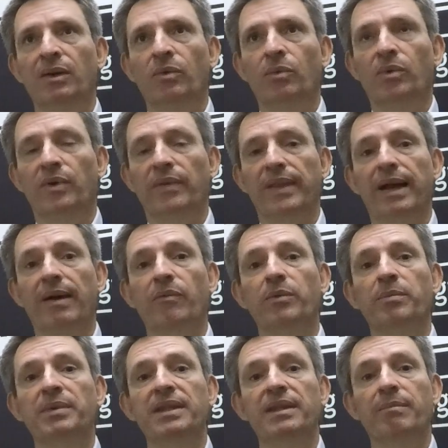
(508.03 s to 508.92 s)
Well, that
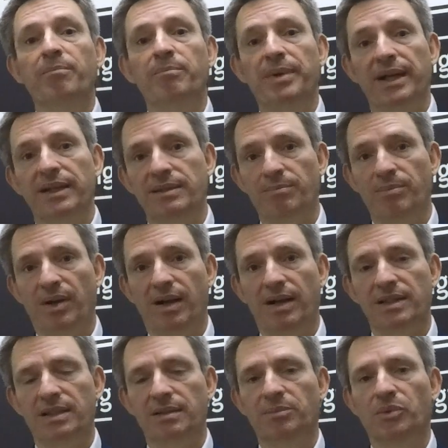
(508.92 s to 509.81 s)
would be the best
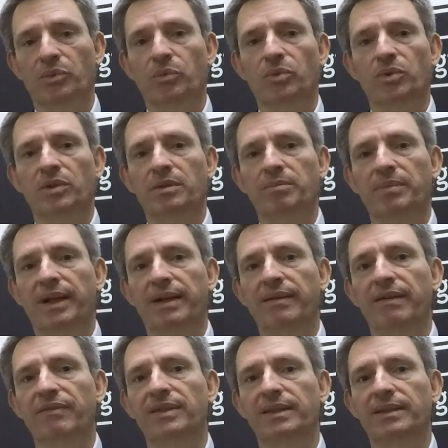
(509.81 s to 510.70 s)
possible world, but I
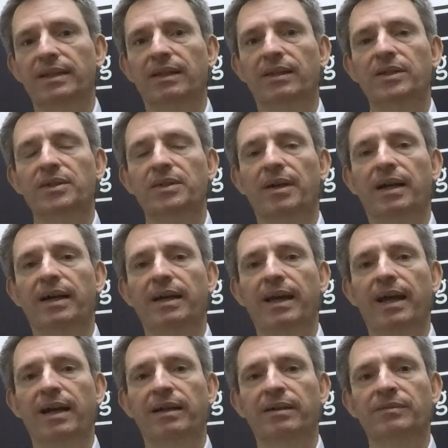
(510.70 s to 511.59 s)
have to tell you, I
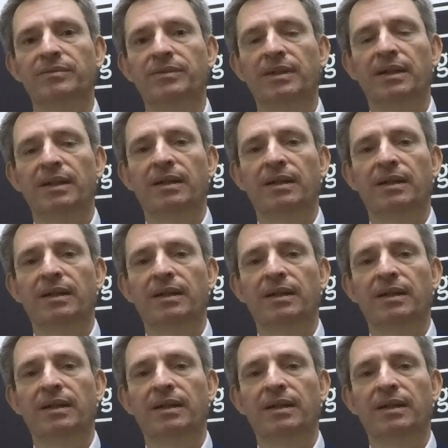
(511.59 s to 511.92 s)
have